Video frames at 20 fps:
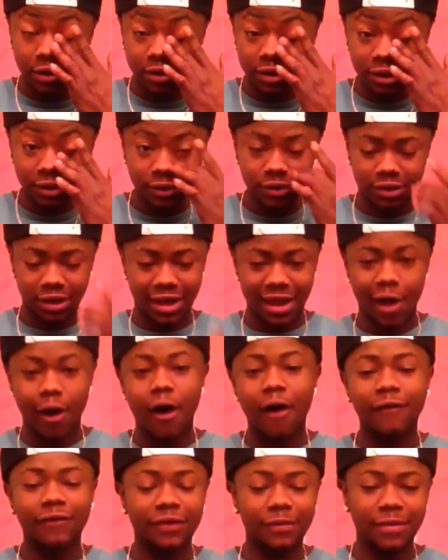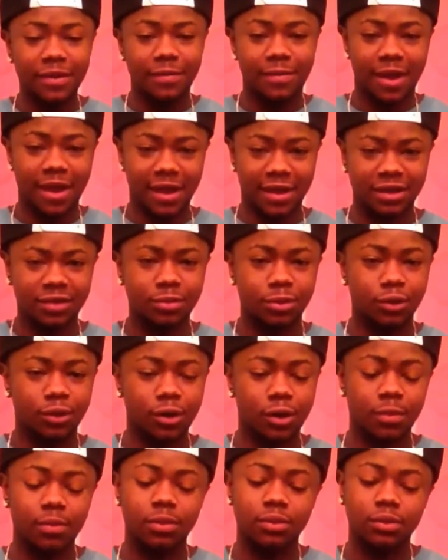this was, like, after me and my ex
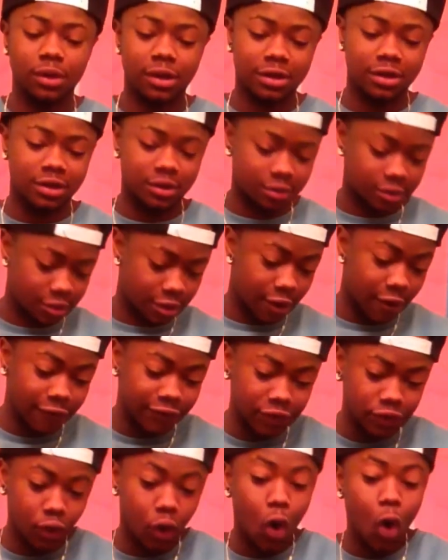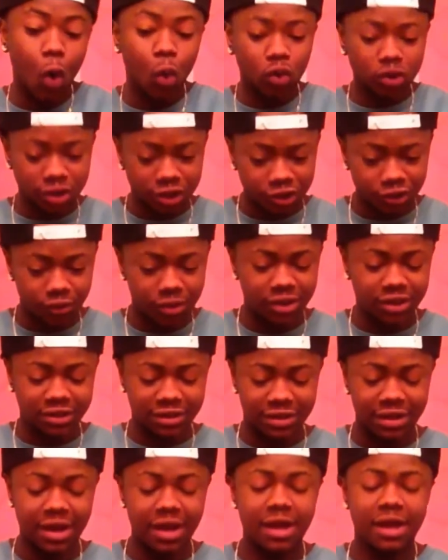broke up, and after the whole
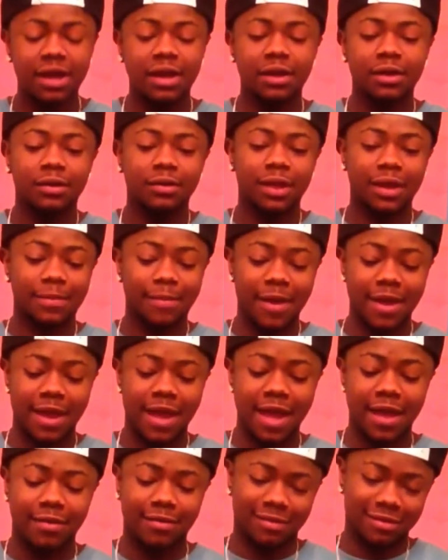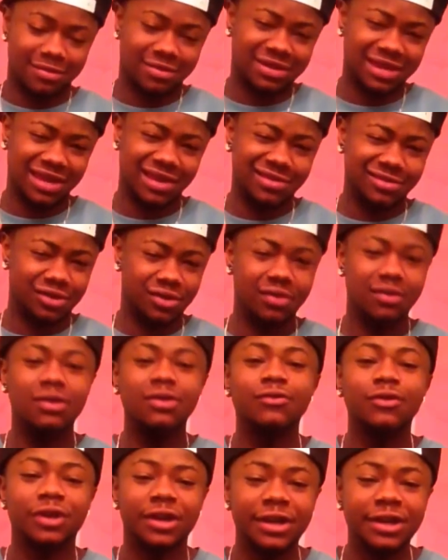situation, like, my second,
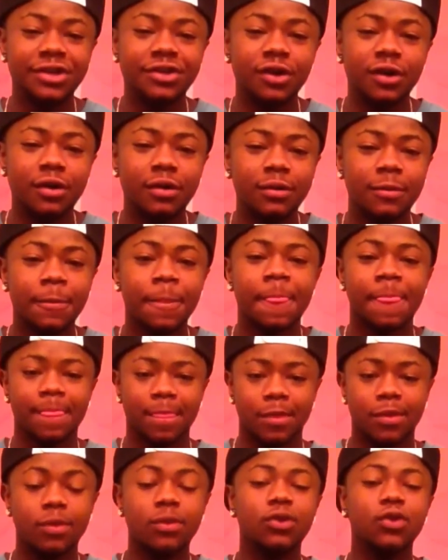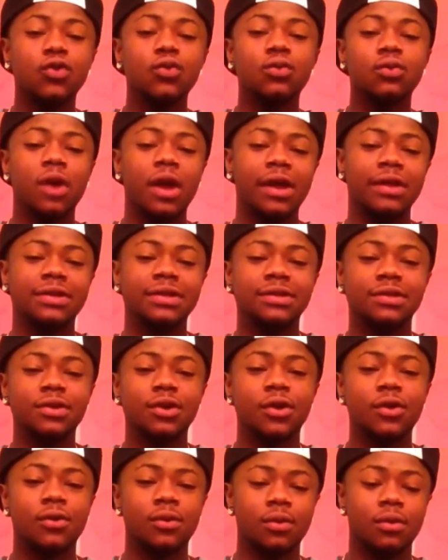Rakisha, two exes
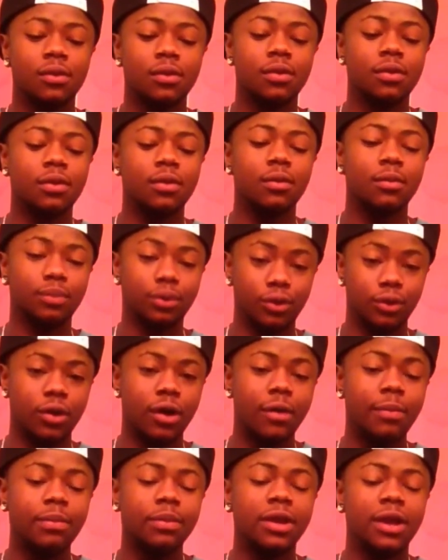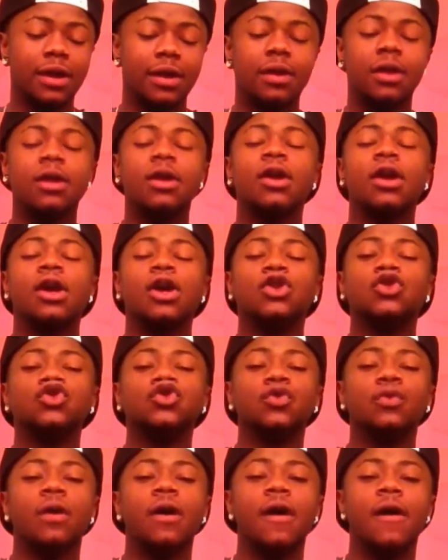ago, broke up, yeah. And
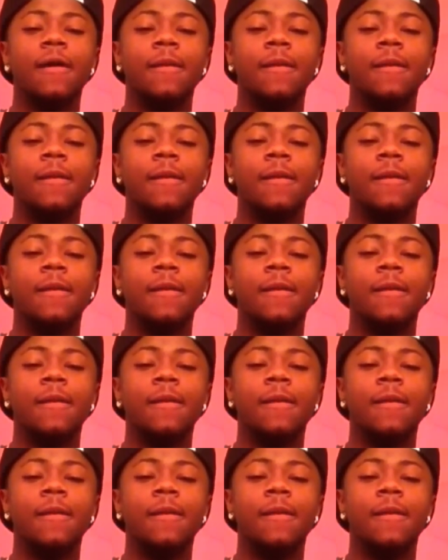so,